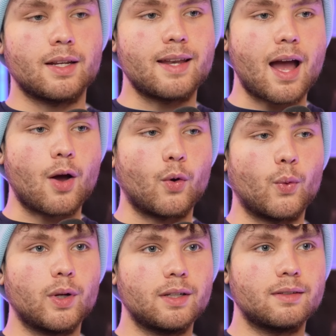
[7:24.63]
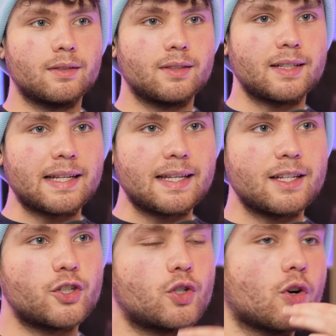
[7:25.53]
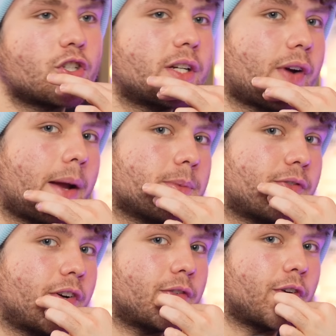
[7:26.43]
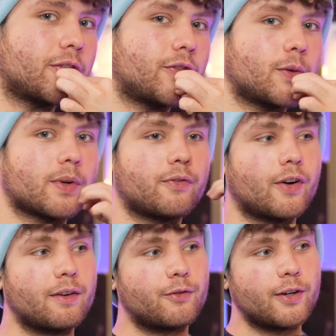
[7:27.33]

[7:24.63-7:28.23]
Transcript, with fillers: Now, sure, she rhymes foot, foot, foot with foot and